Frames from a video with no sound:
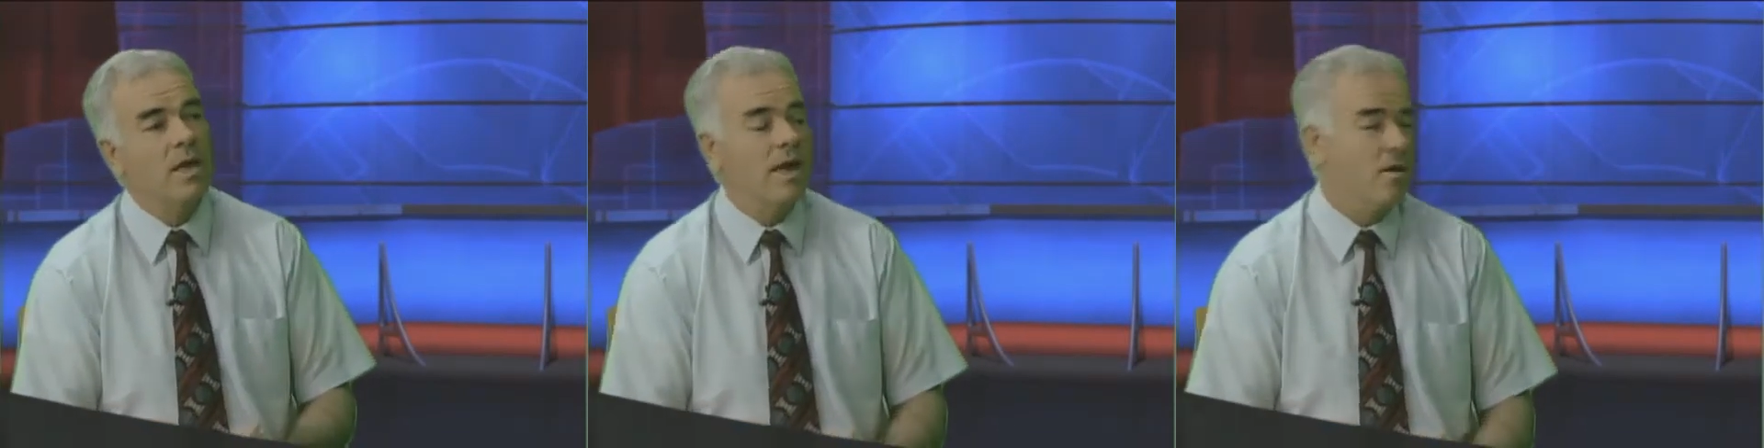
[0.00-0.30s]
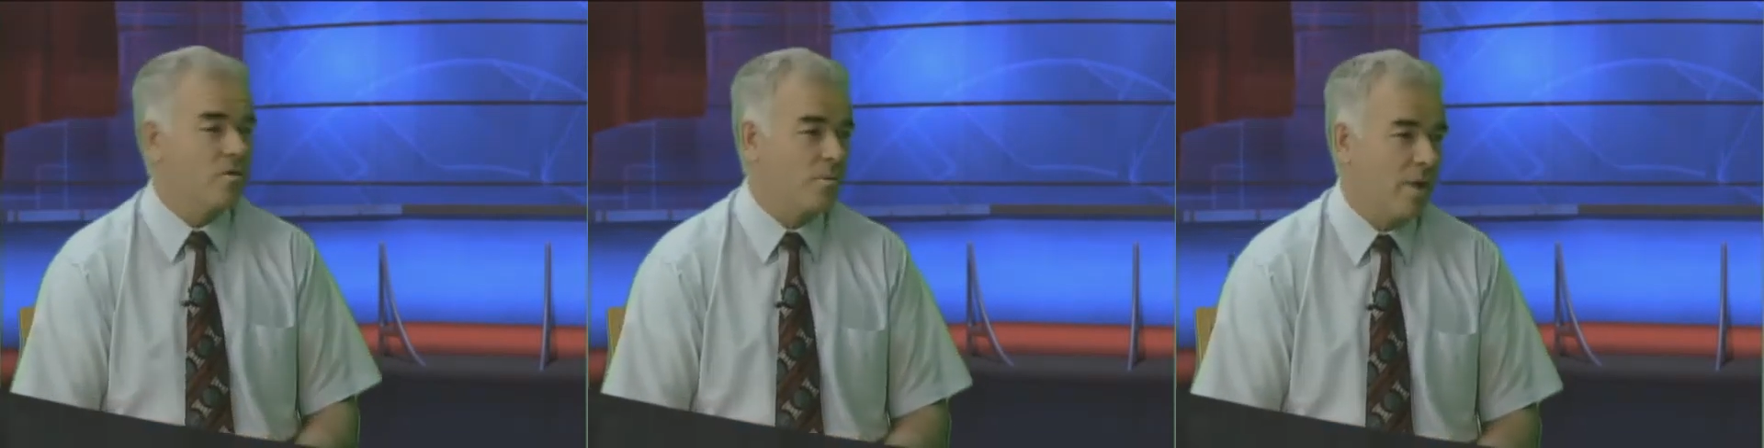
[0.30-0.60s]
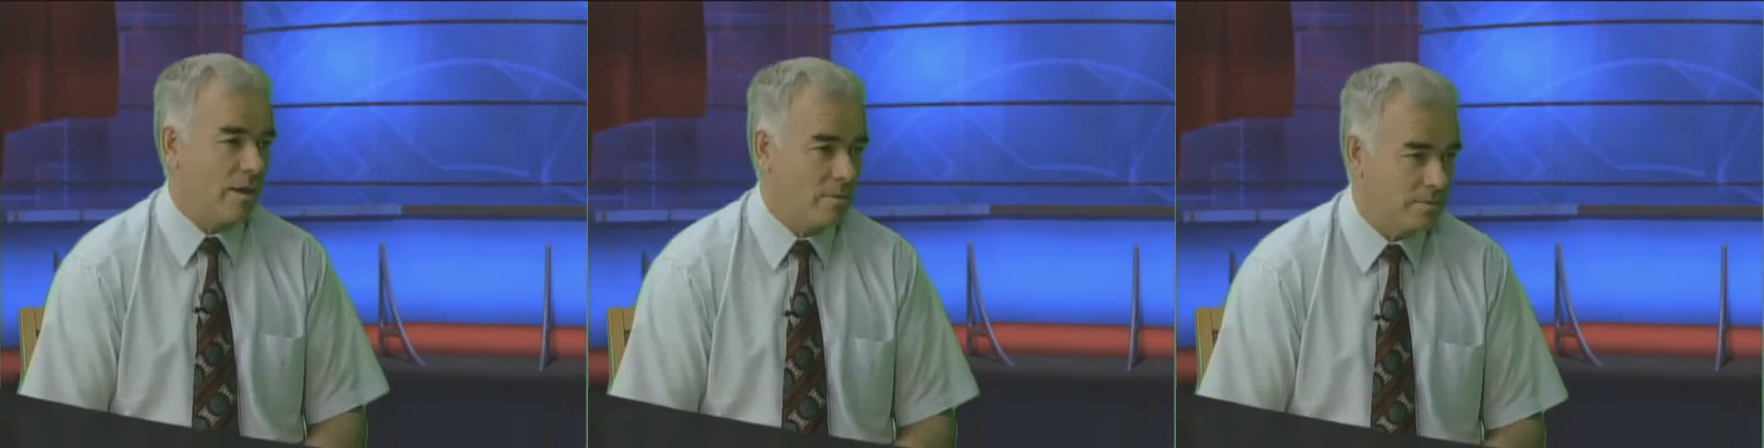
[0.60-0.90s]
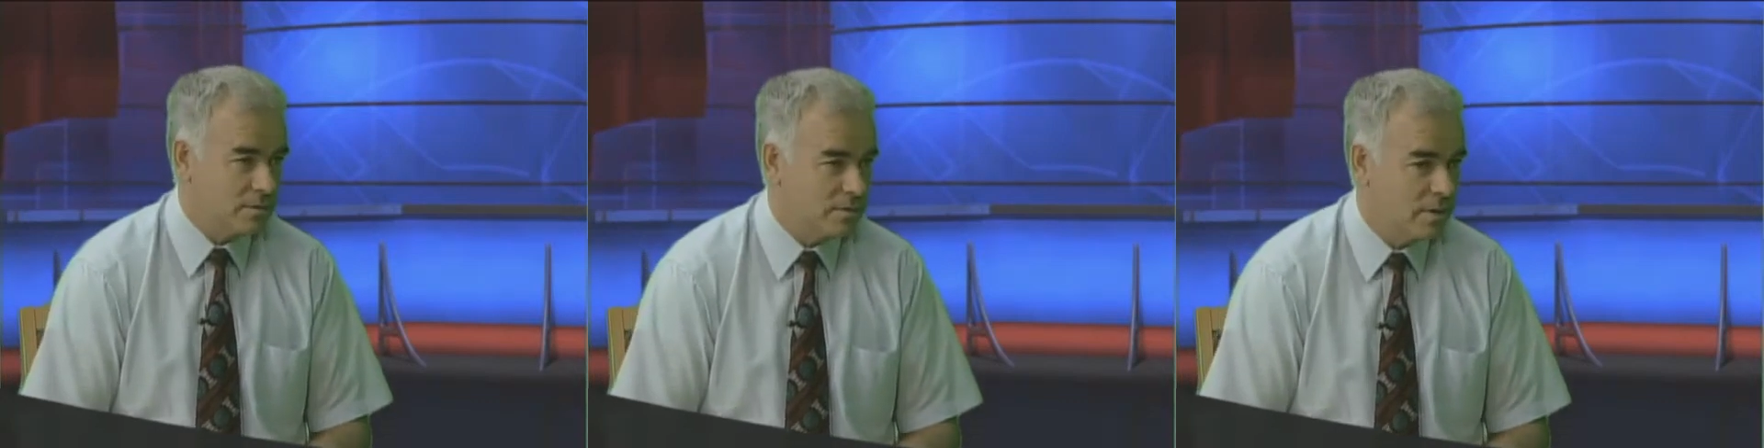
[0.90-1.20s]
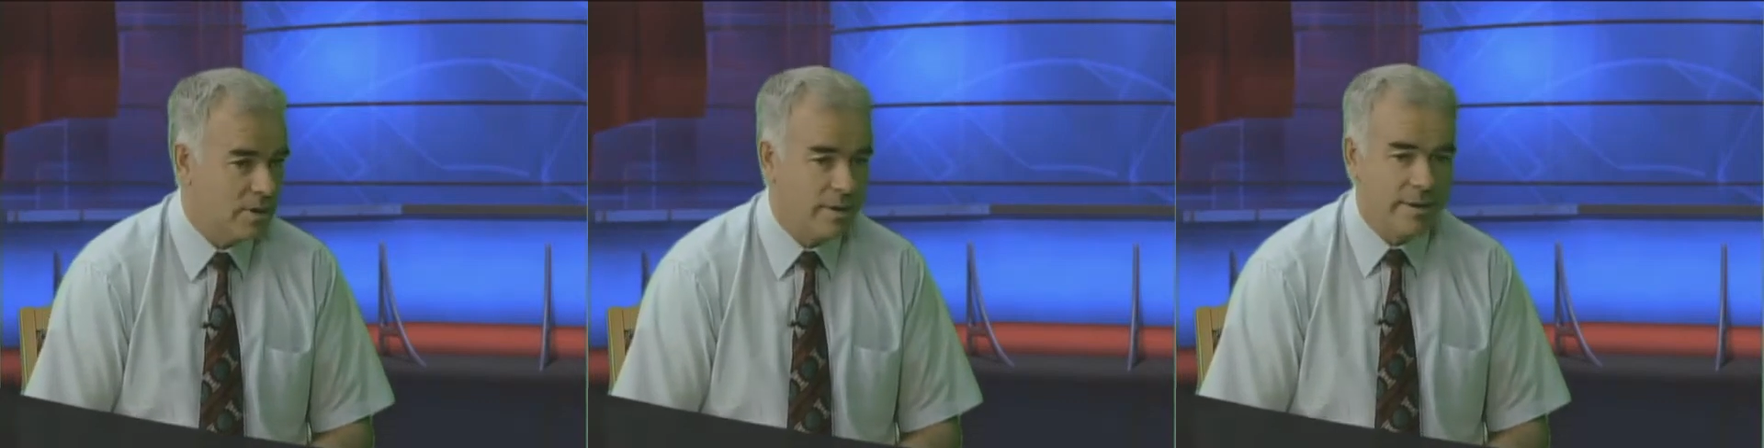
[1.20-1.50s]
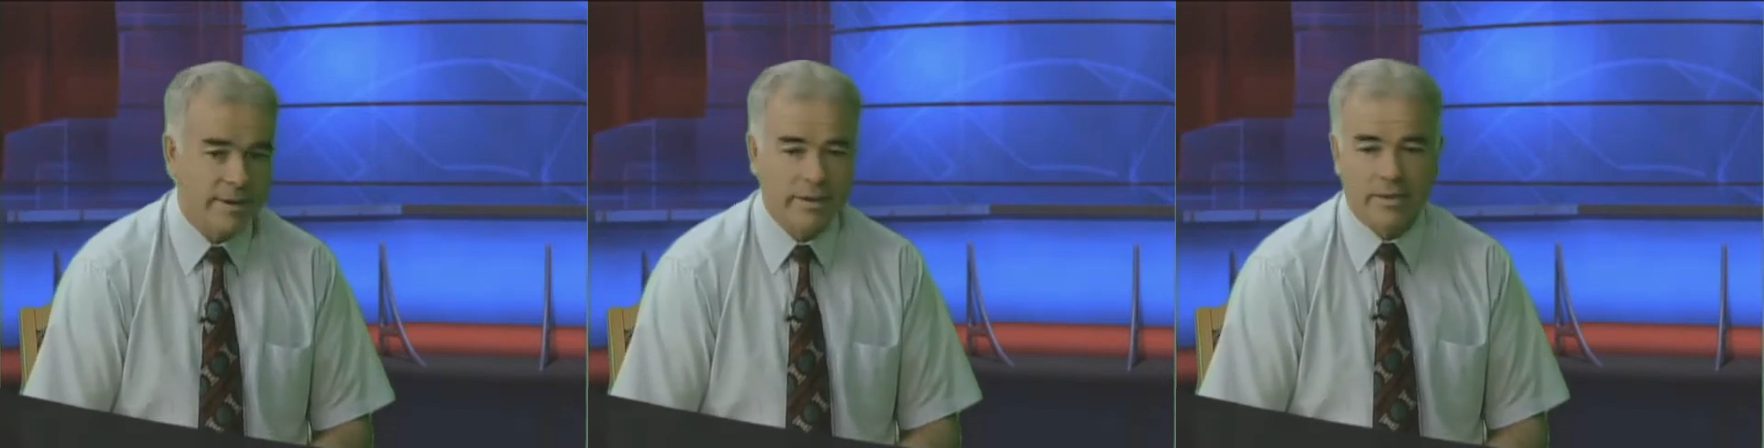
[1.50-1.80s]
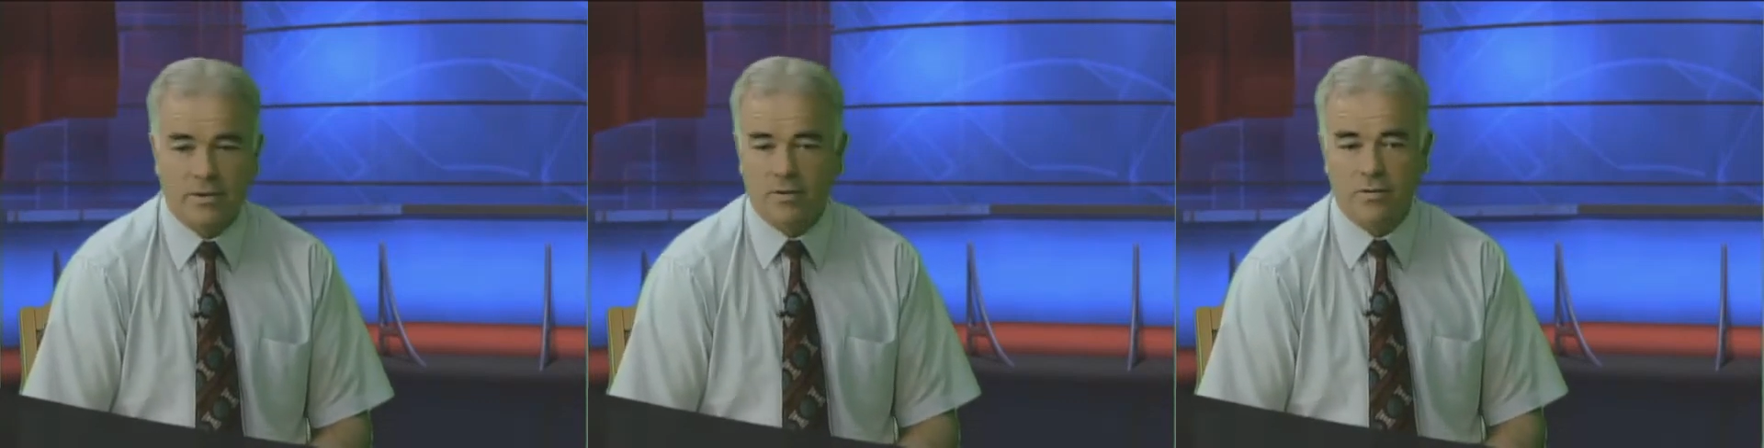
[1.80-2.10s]
health problems.
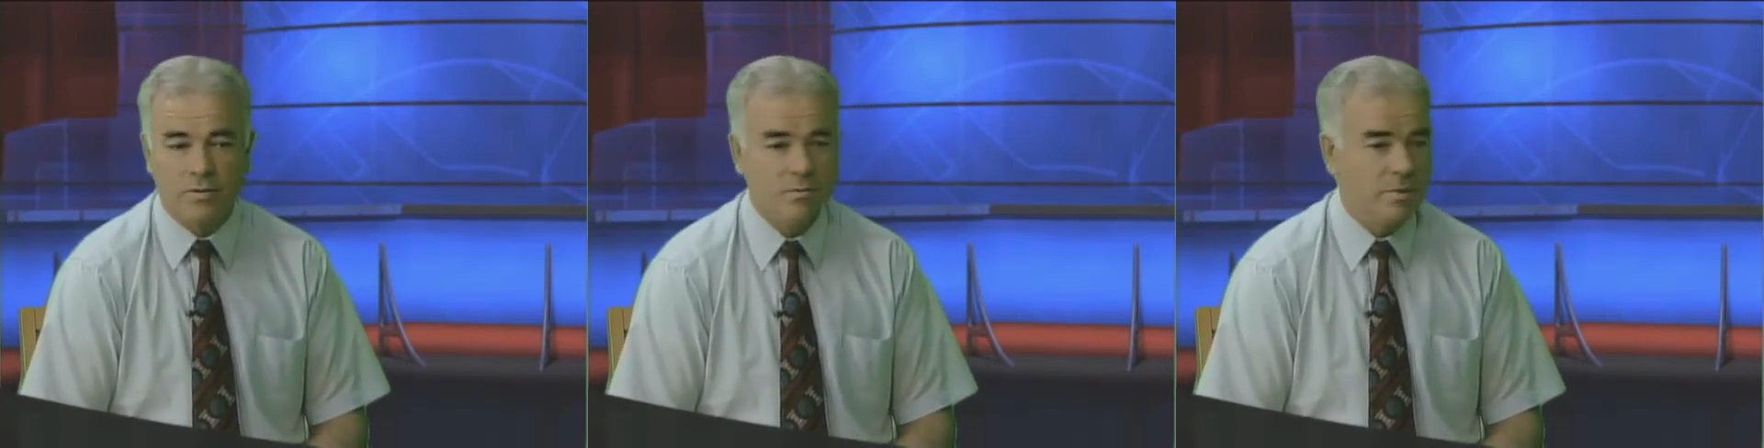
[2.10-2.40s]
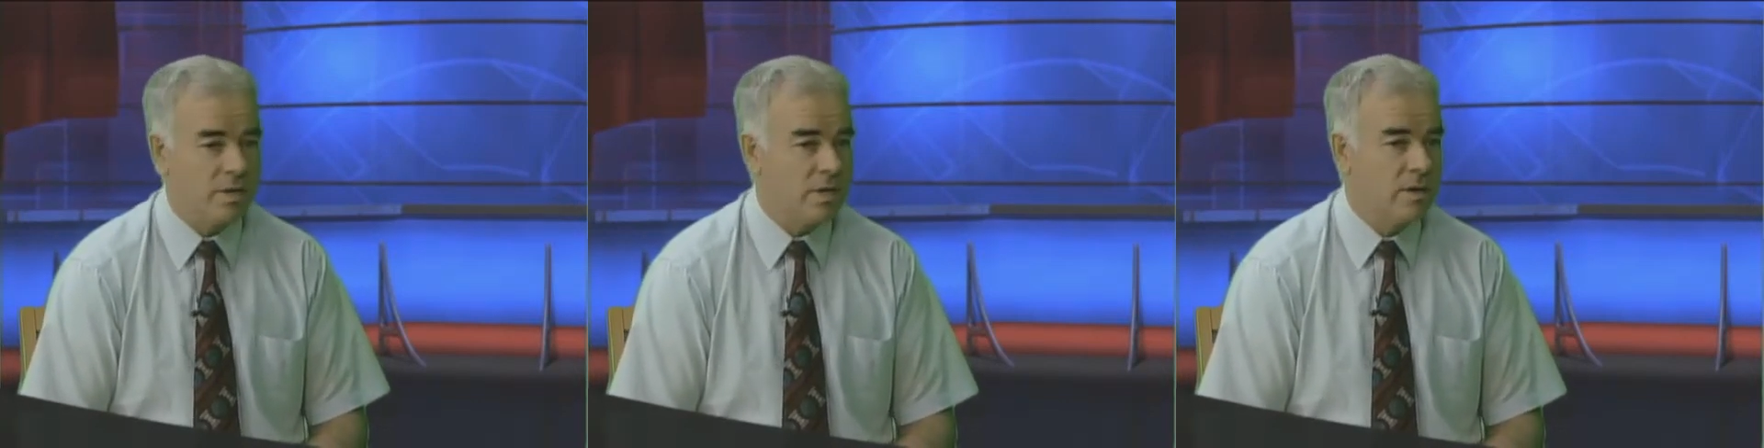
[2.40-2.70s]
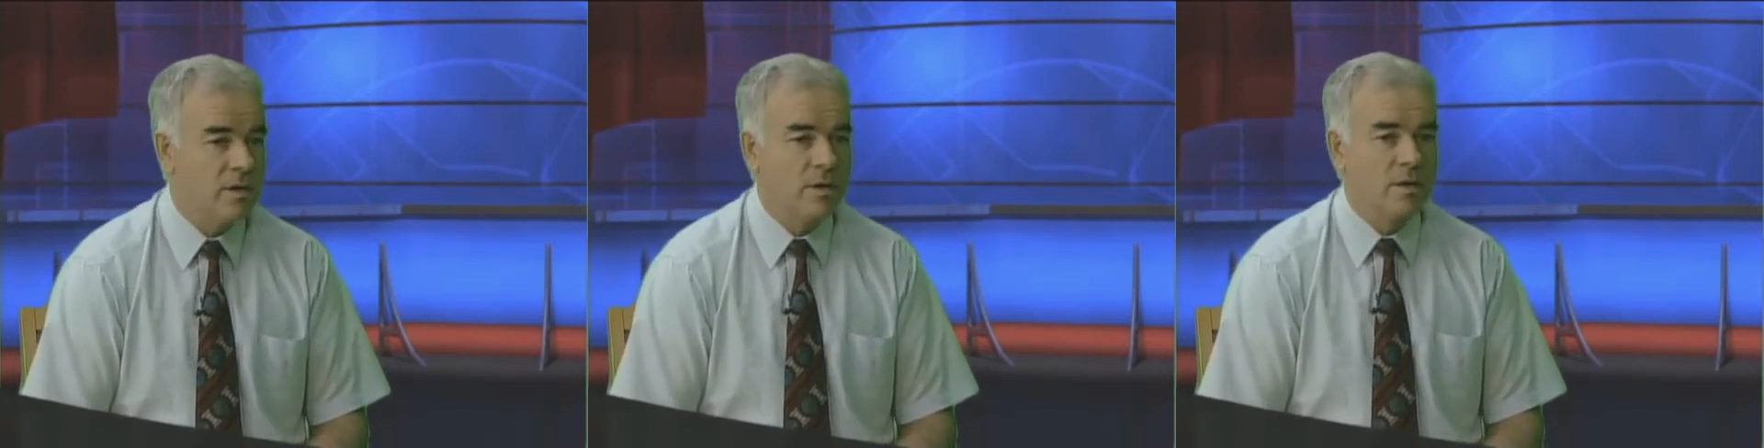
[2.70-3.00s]
It could be